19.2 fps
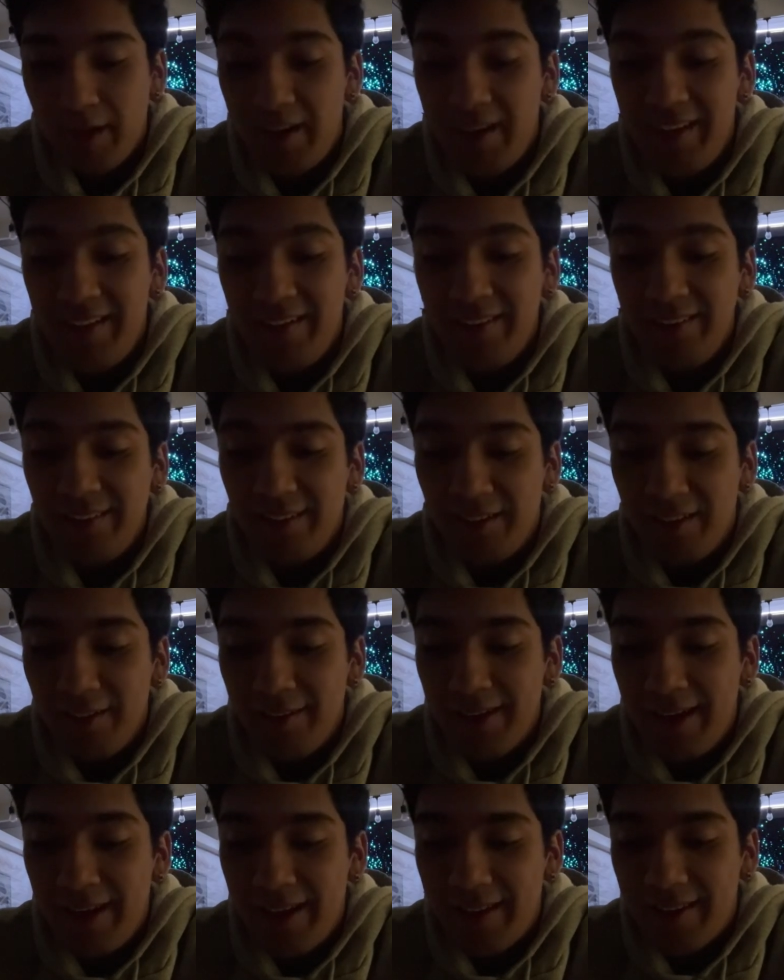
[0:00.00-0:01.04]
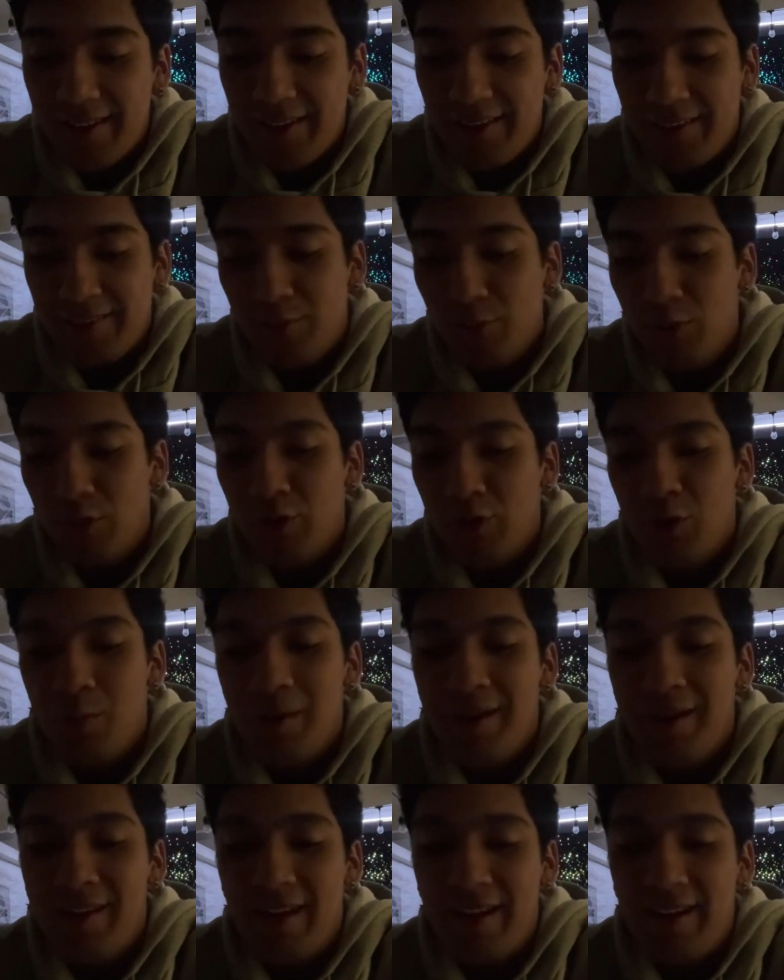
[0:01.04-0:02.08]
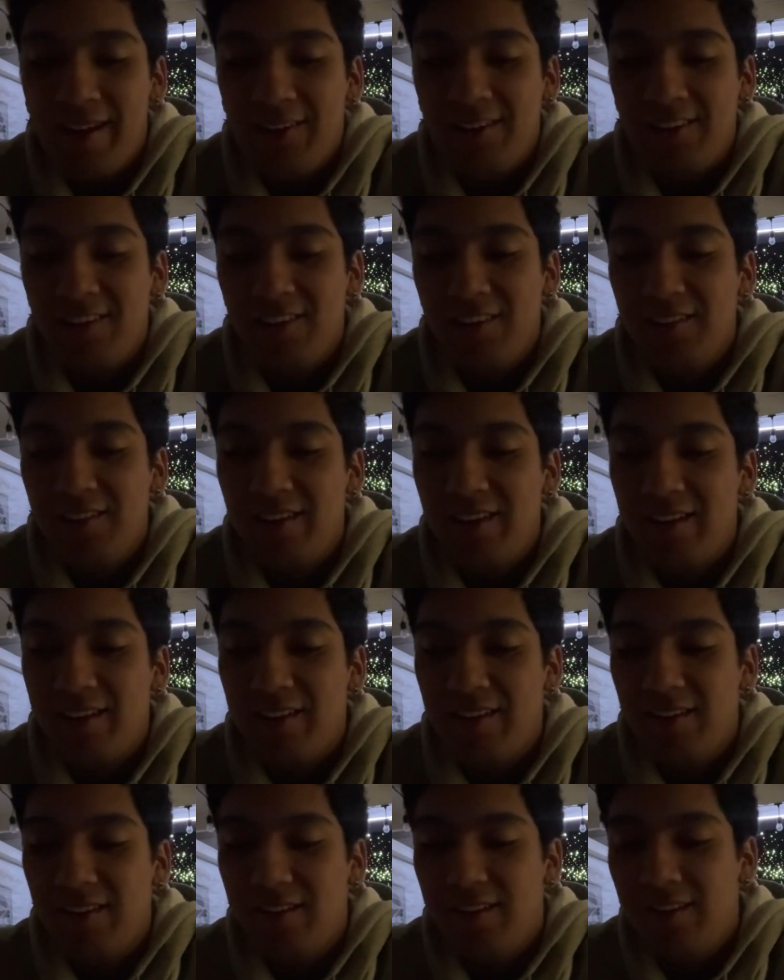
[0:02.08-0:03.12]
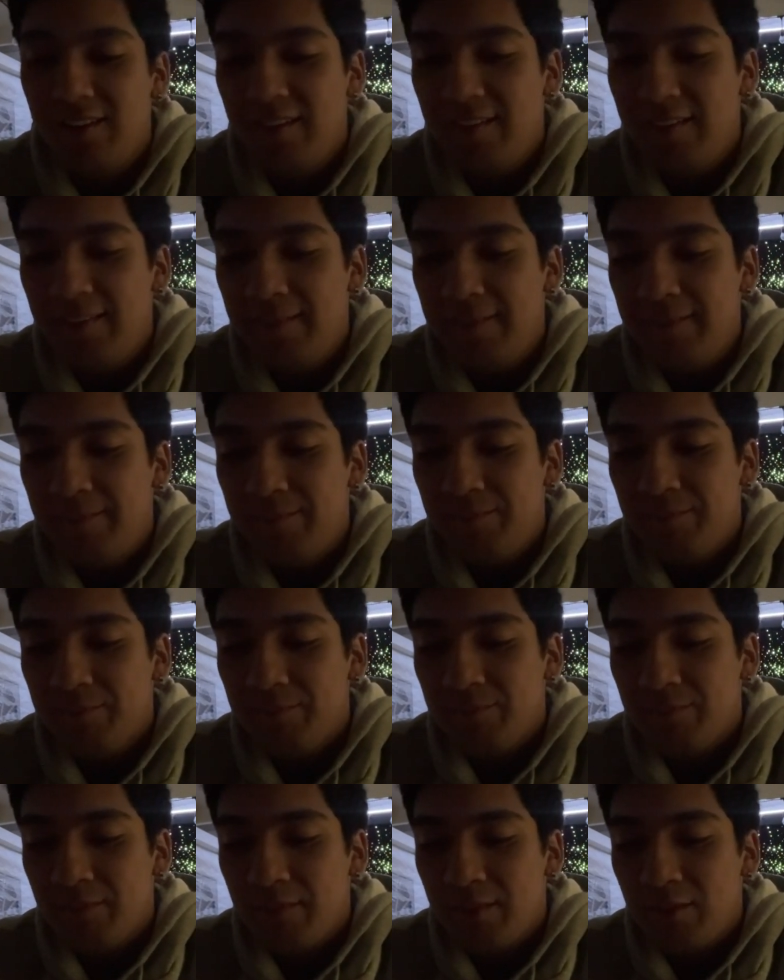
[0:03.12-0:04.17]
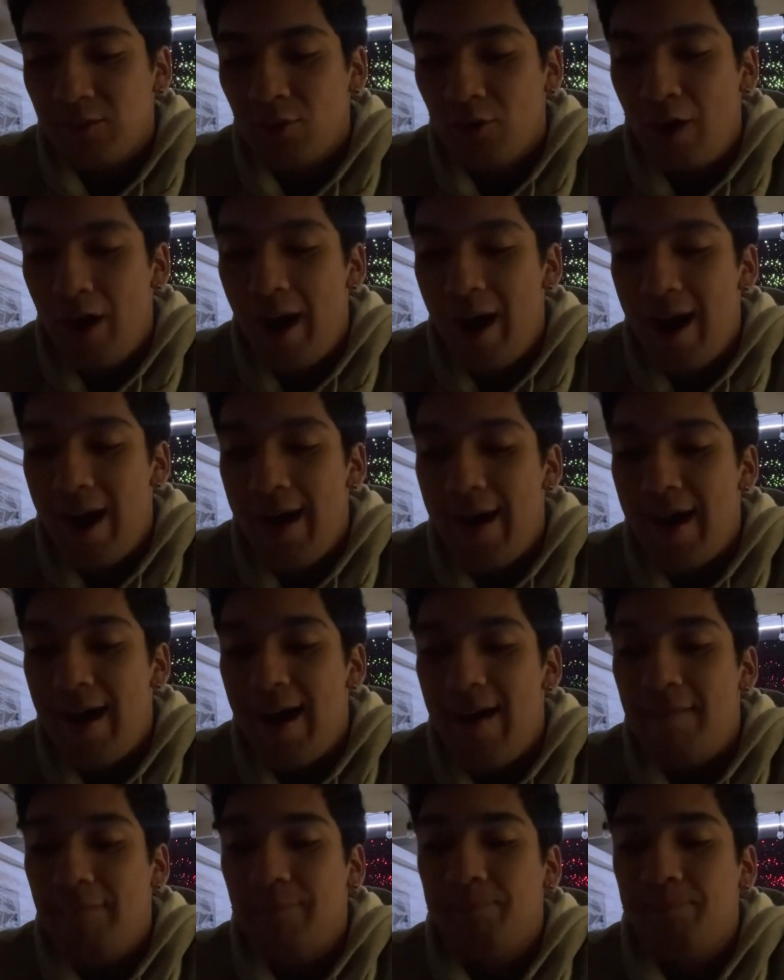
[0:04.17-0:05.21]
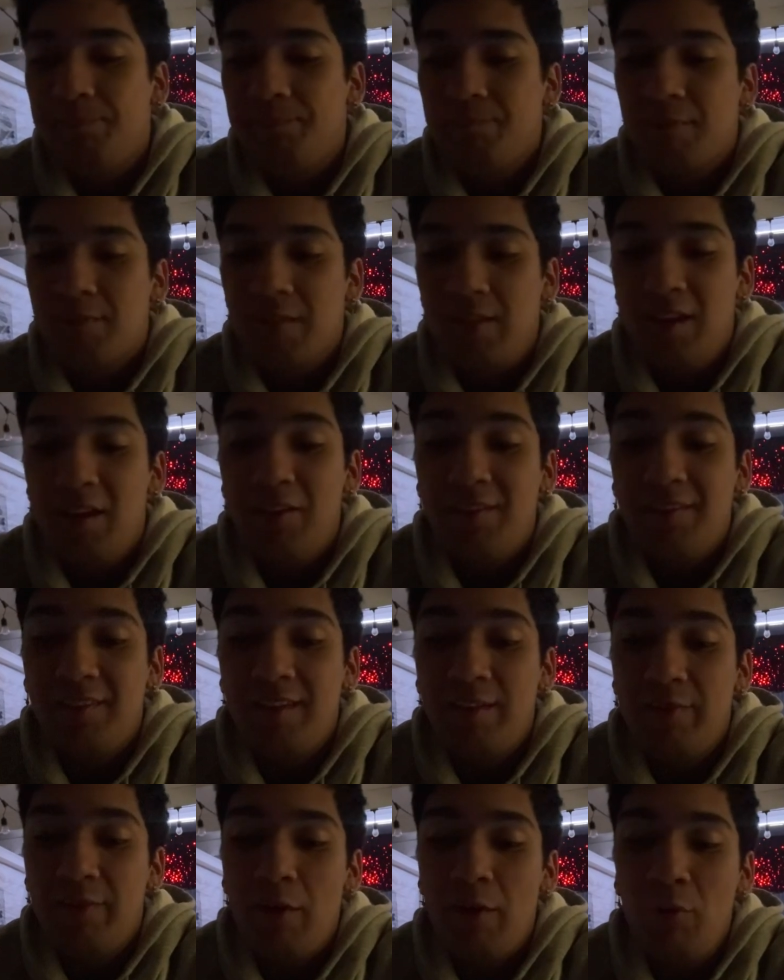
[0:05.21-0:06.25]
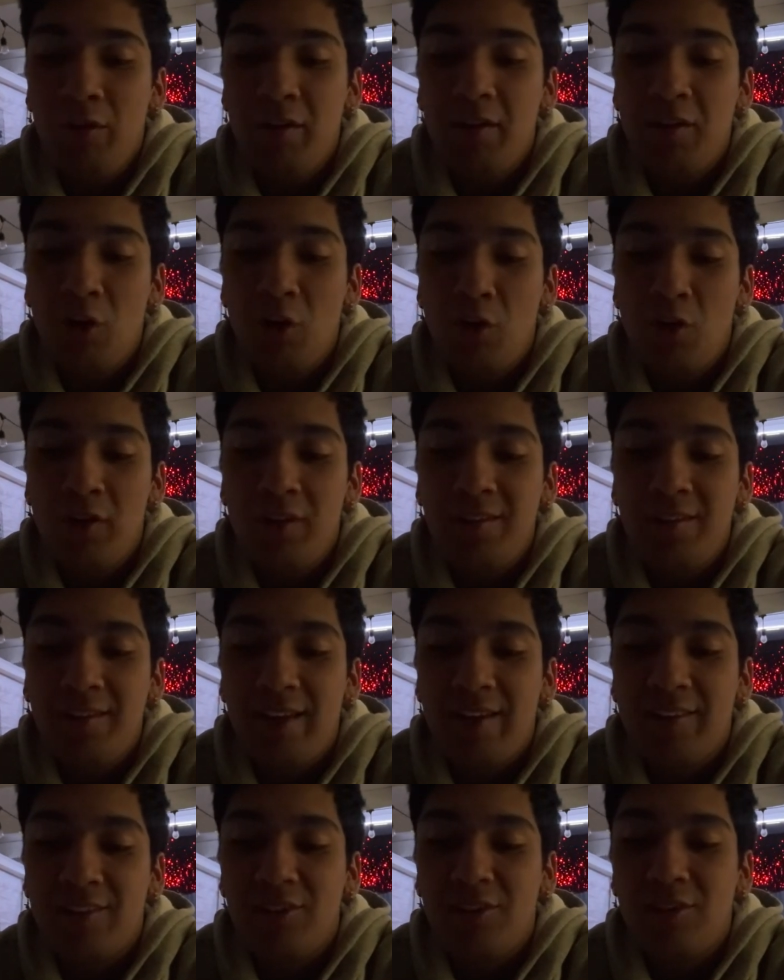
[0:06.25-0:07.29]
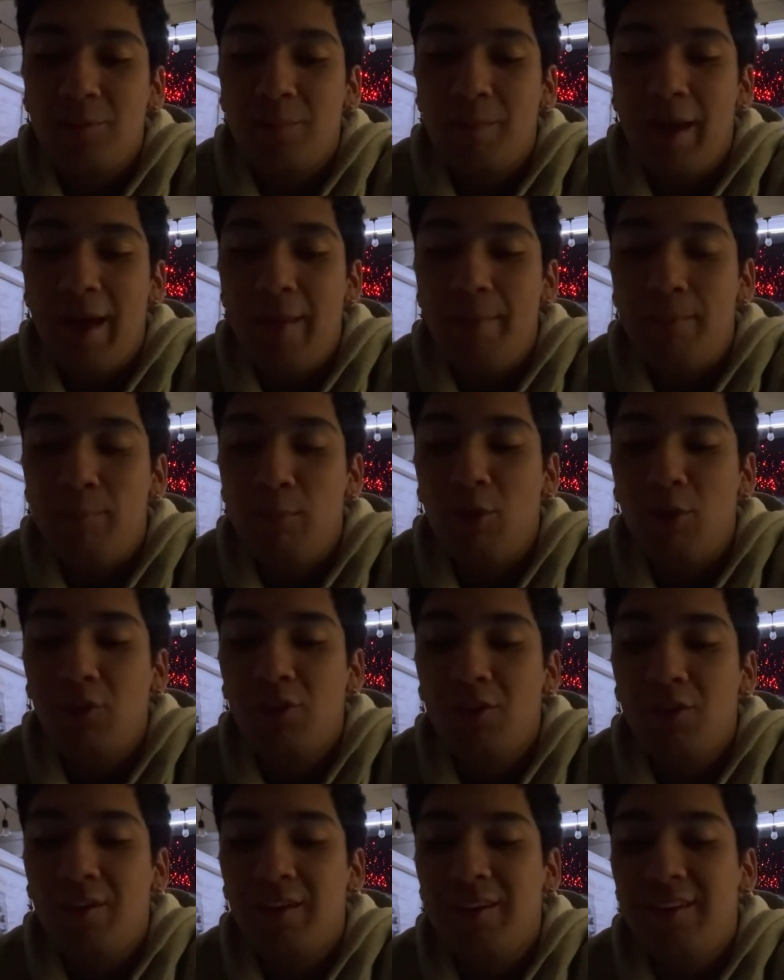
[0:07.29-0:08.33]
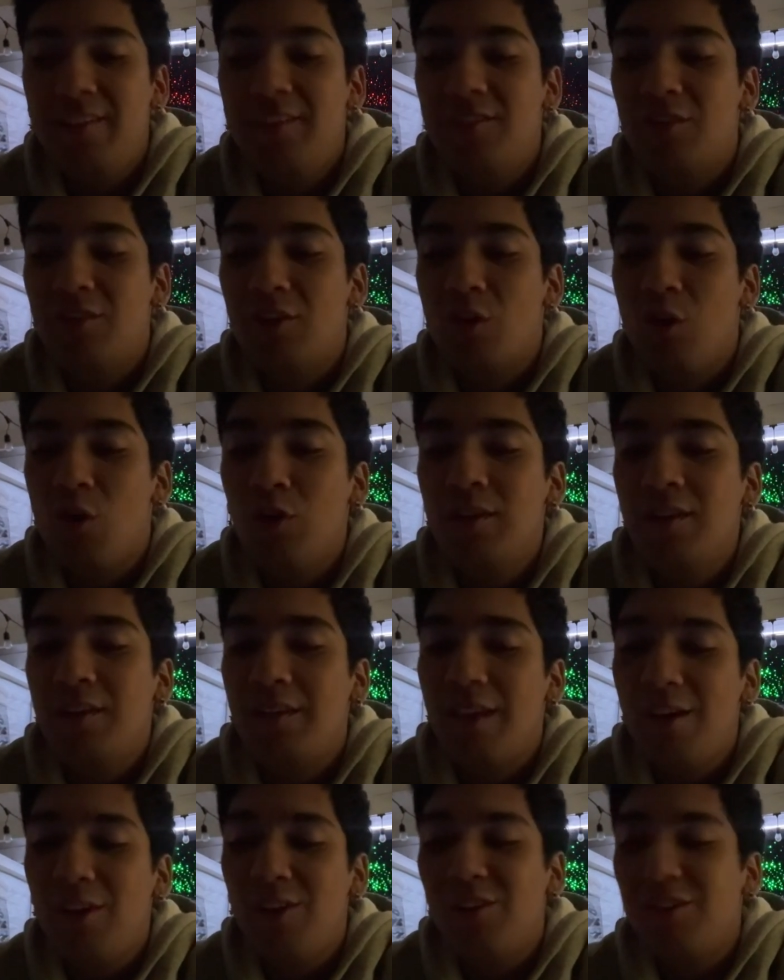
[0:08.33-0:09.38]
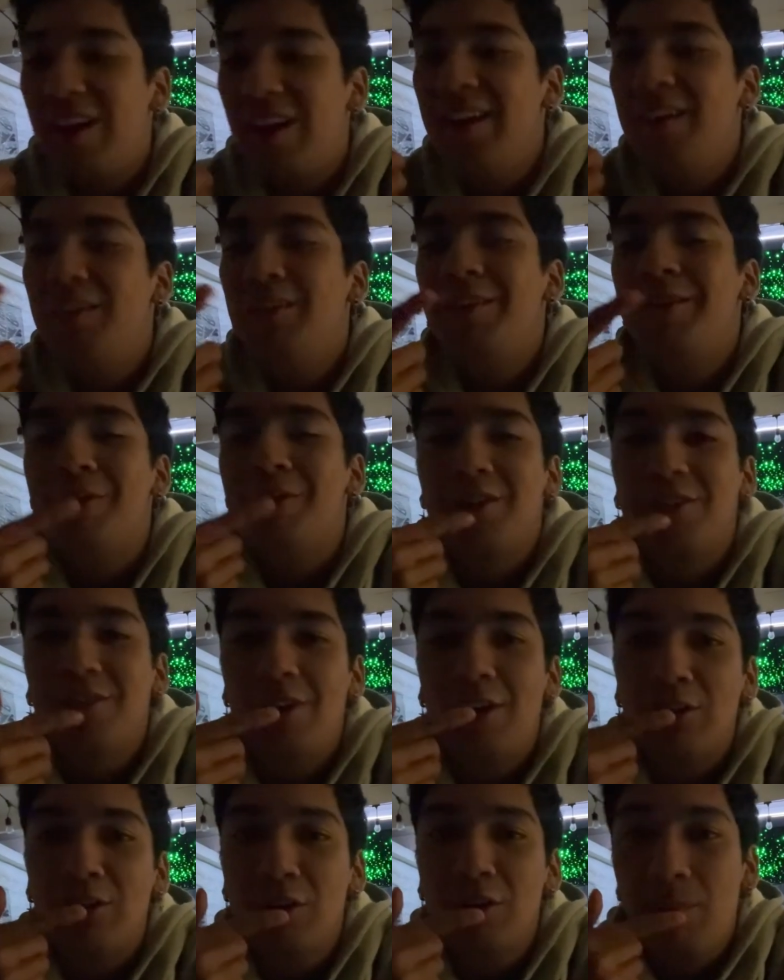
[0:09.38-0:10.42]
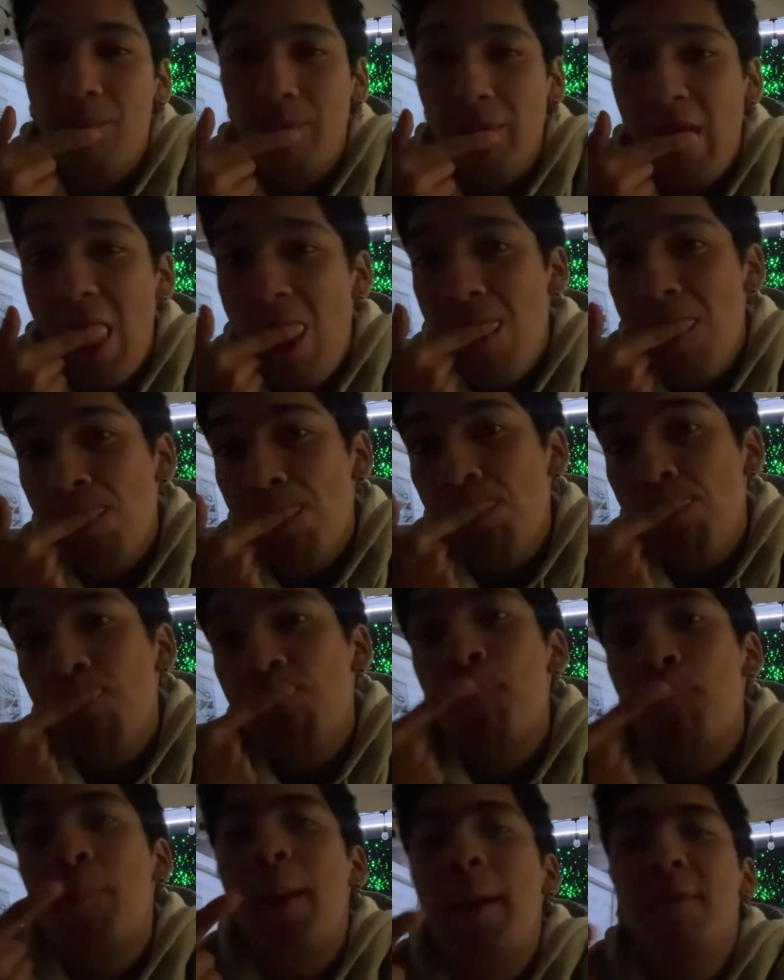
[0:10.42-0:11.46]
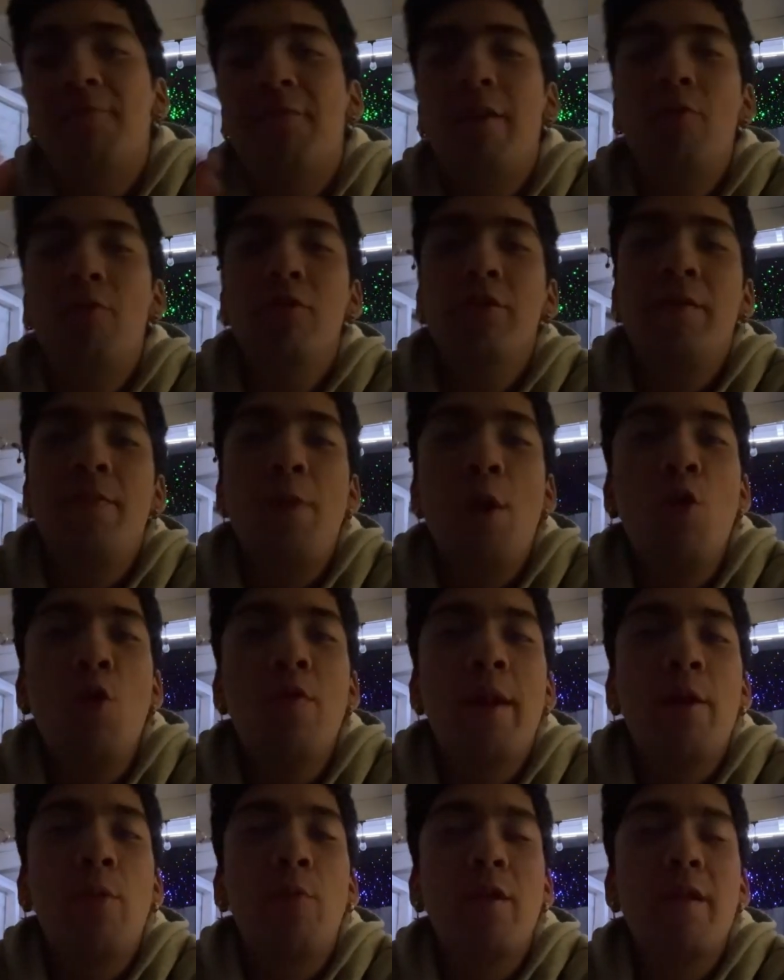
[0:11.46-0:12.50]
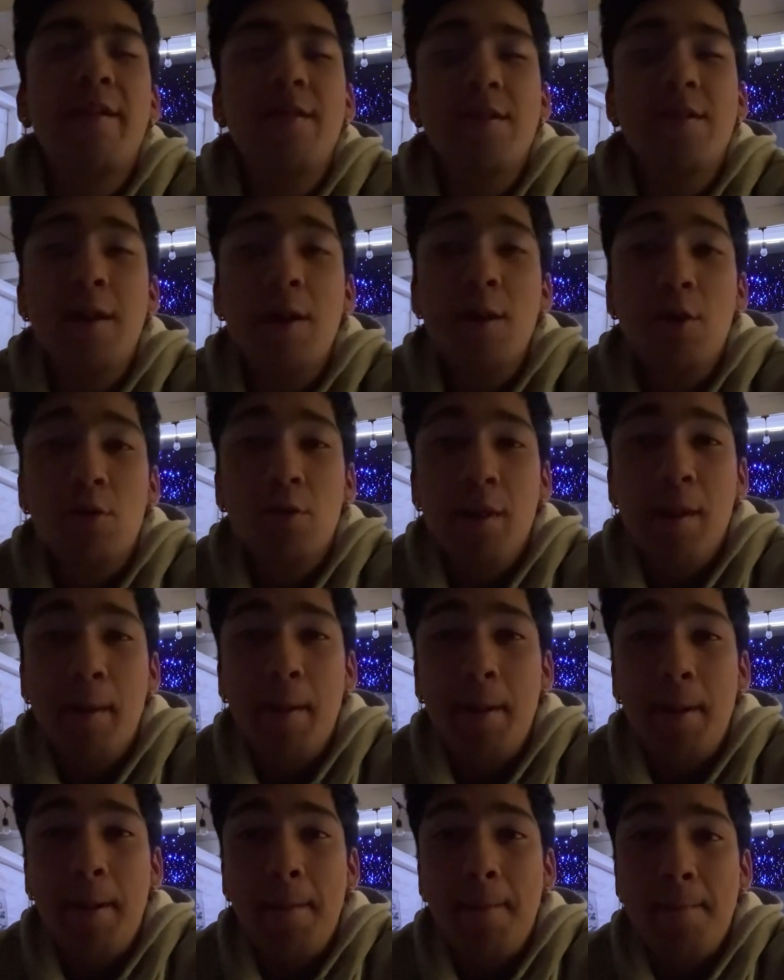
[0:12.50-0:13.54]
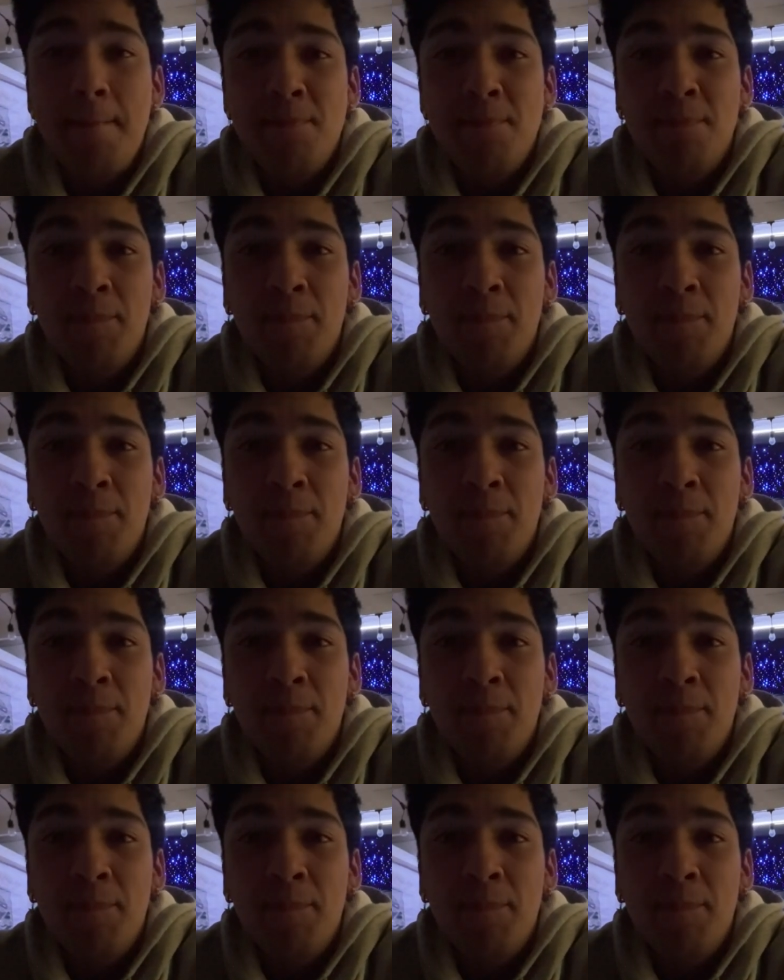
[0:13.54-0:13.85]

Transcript: And he doesn't look like a, well, nobody, I guess, looks like a, so I, eh, see, if I would have known he's like just a bad person, he just looked old as hell, so I didn't even want to talk to him. If I would have known like what he did or,